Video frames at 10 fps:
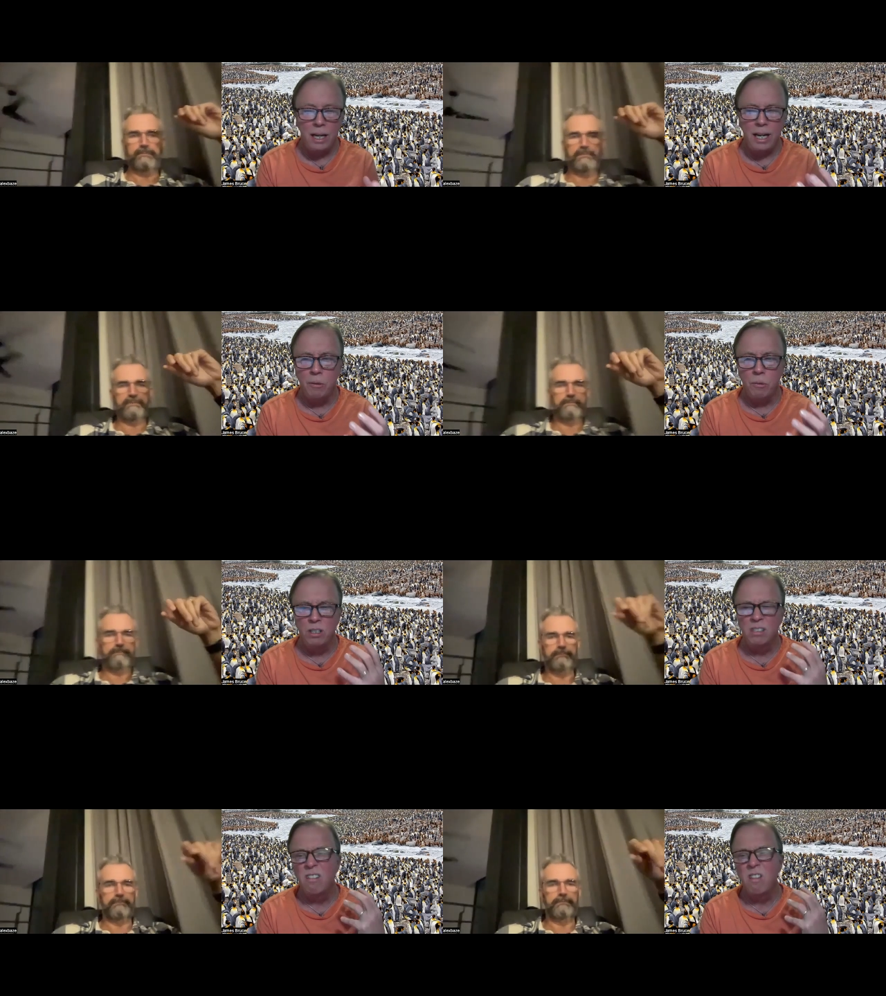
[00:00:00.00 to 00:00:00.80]
Speaker 1: It
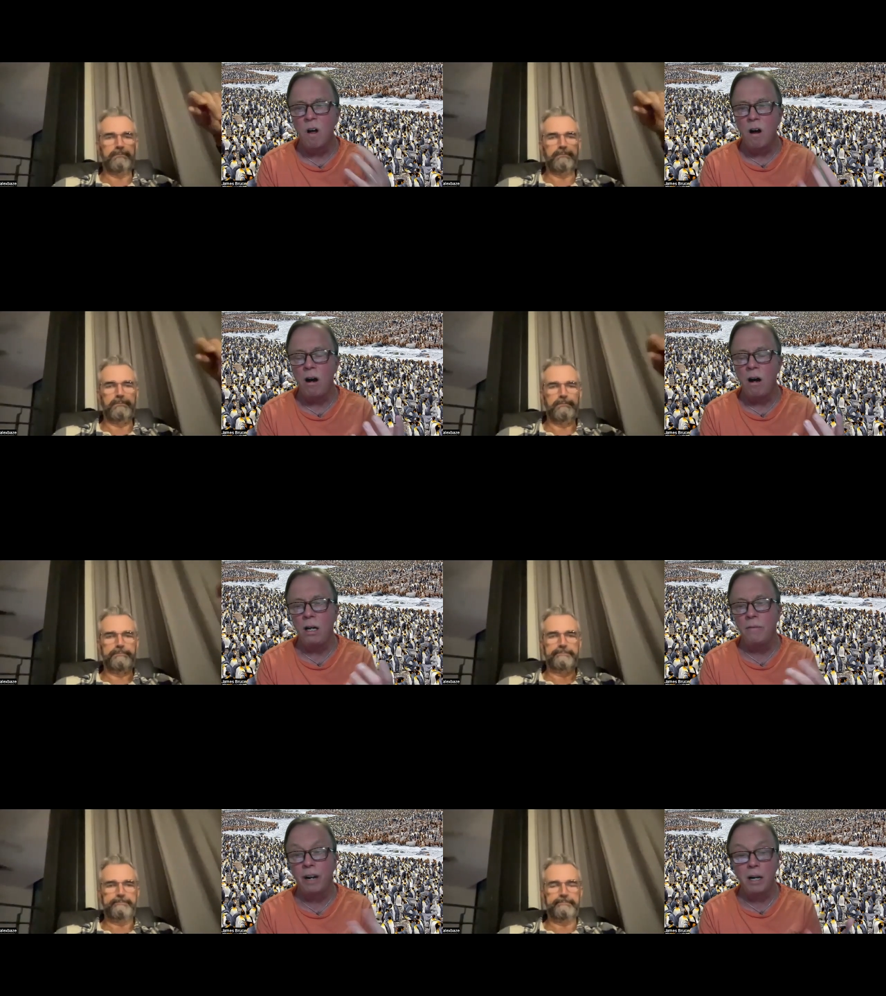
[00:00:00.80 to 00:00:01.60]
was
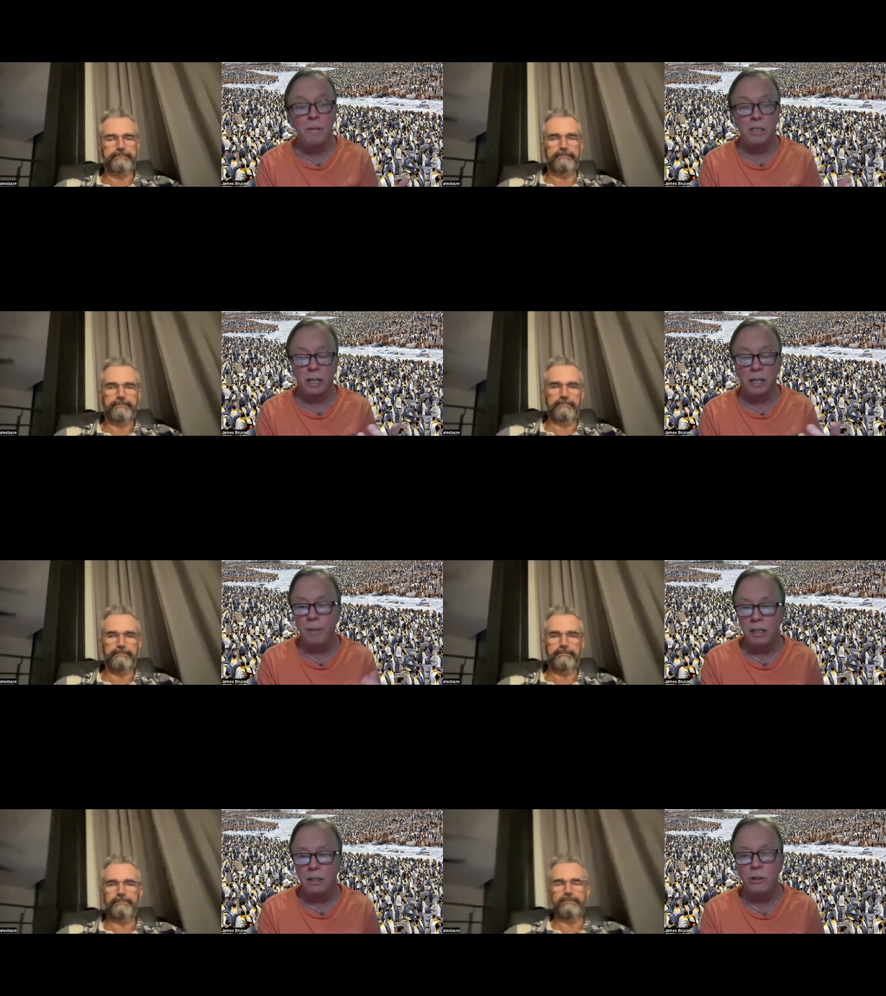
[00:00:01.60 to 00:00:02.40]
long, very much
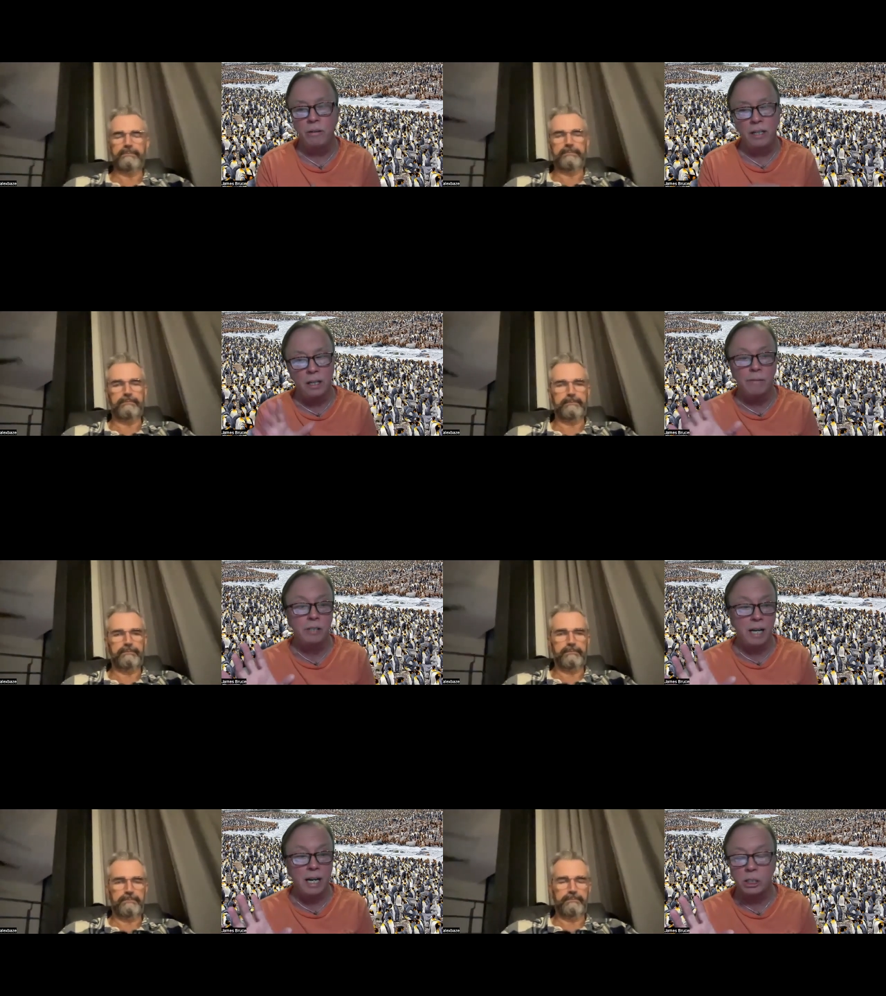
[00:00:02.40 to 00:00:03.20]
like Billy Joel, he
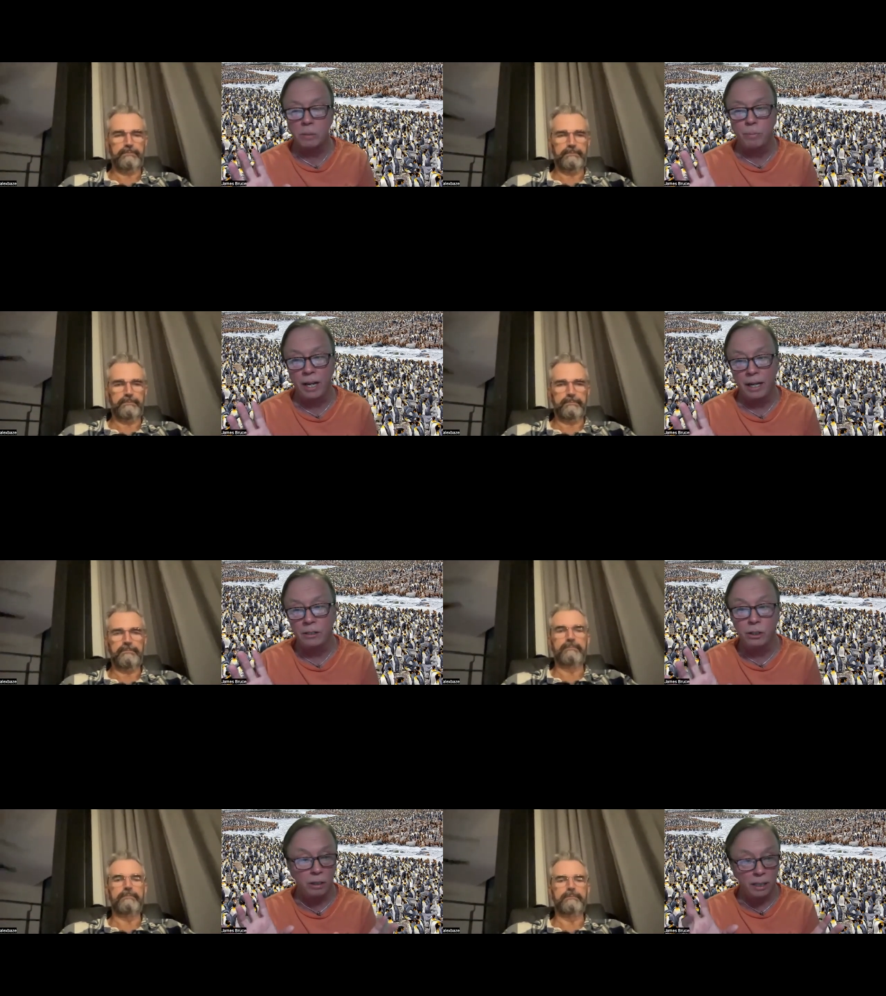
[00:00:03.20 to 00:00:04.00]
loves to actually play.
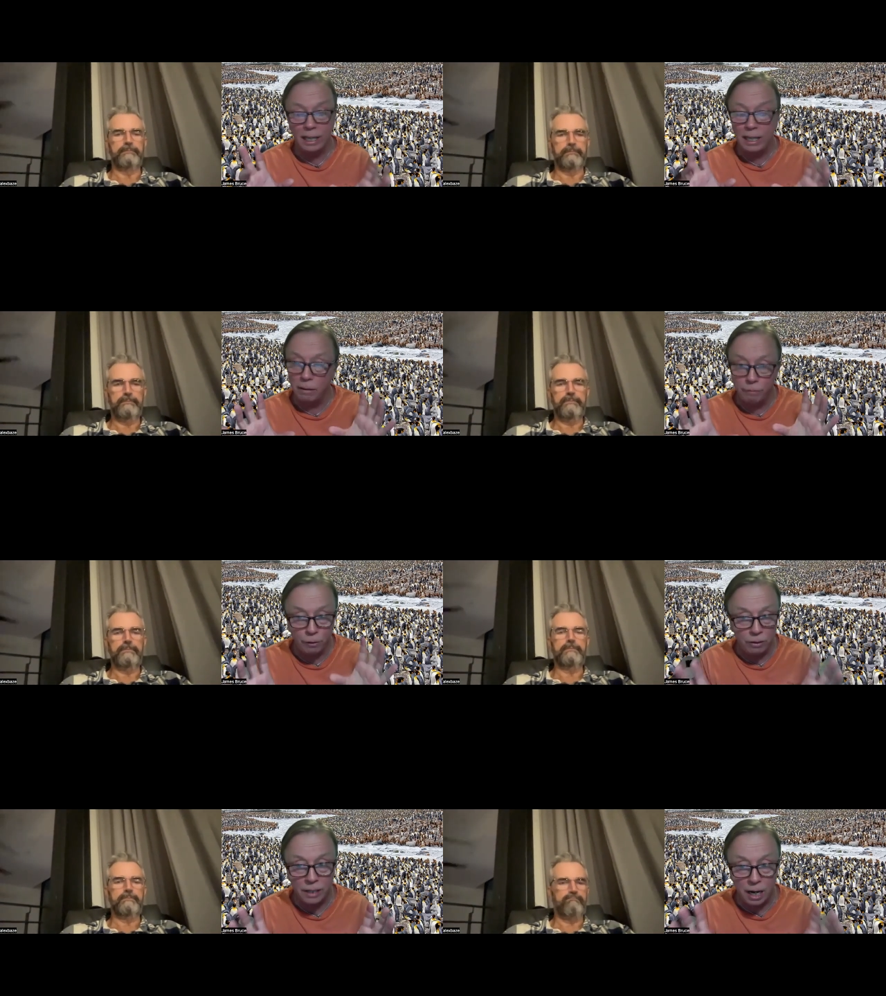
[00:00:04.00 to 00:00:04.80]
So you're getting a
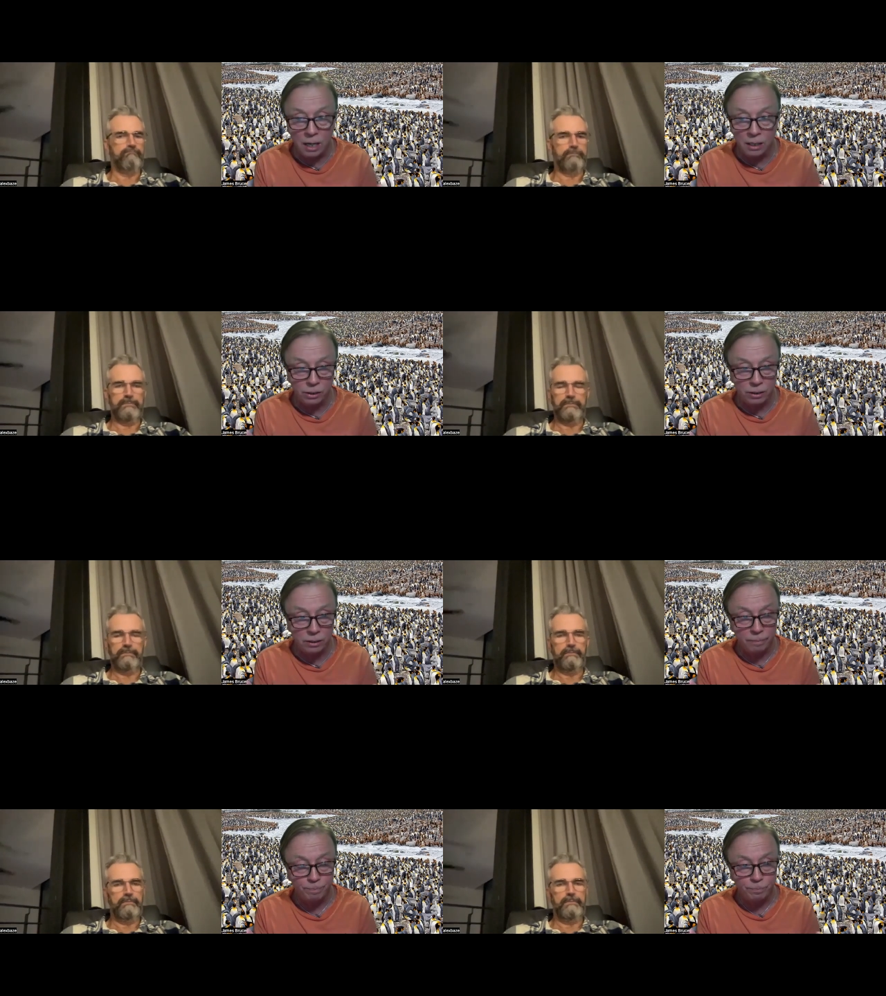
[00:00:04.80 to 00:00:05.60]
full
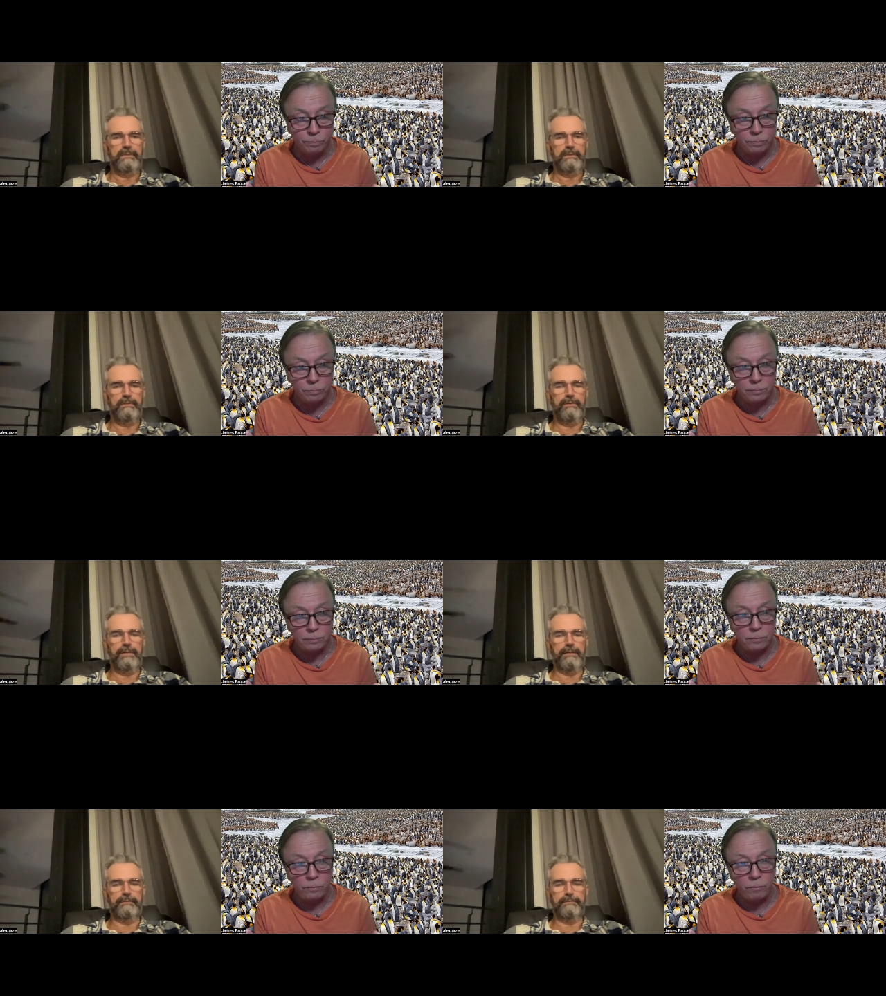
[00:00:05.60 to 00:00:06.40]
concert.
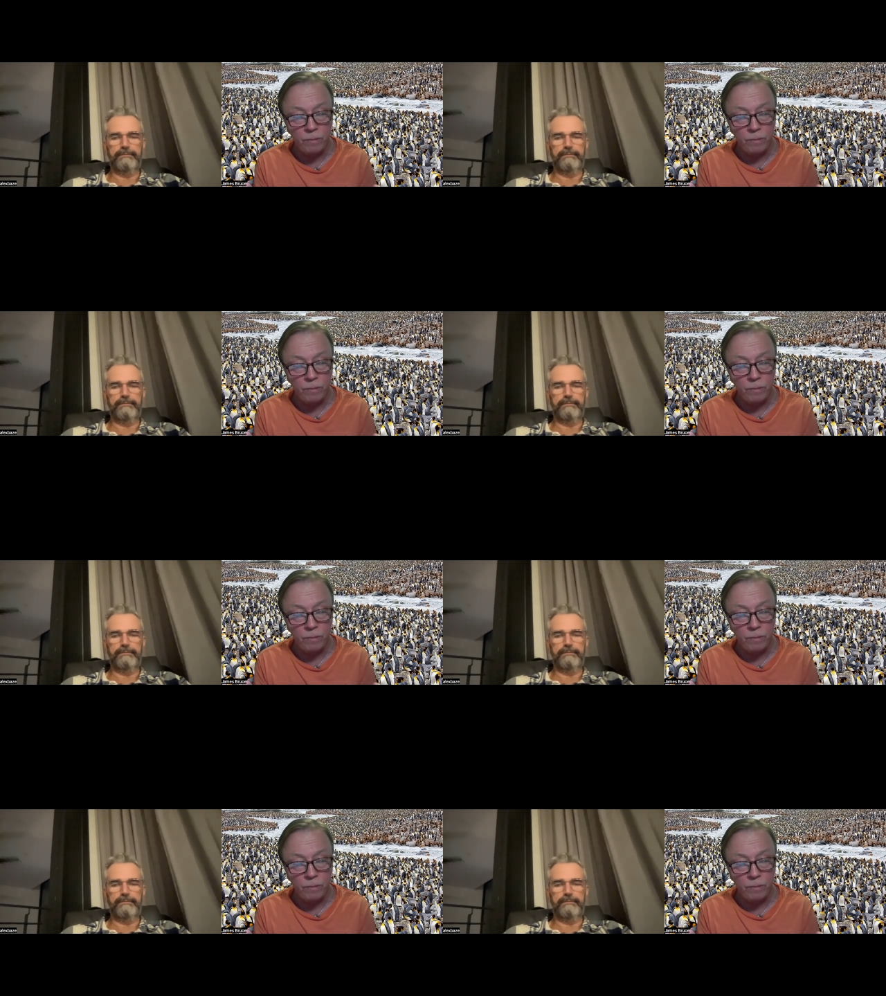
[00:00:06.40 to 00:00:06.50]
Great.